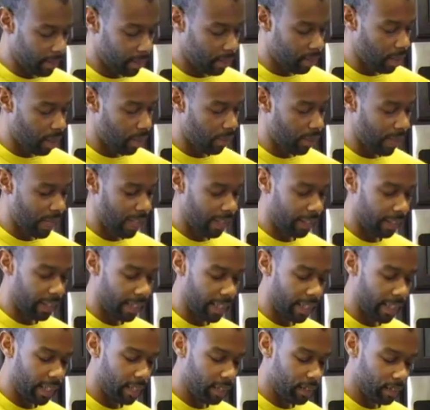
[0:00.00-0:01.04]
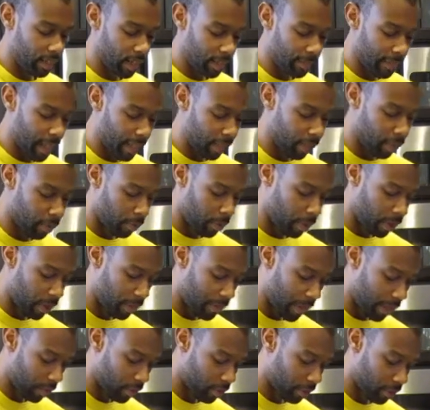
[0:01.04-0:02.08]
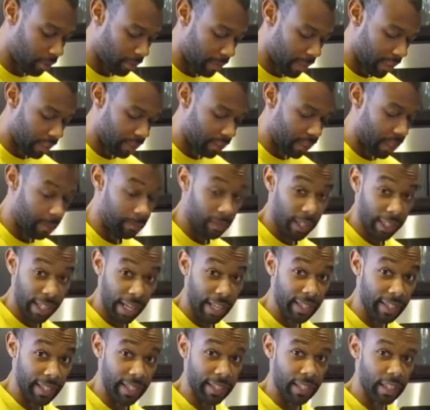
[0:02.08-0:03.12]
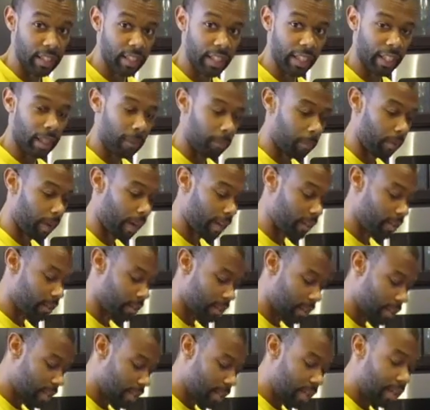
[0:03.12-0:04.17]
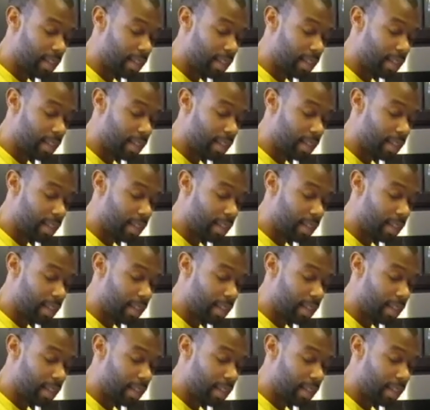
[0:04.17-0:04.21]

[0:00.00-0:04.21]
It's already lean, so I'm not going to worry about trimming this up like I did the chicken breast.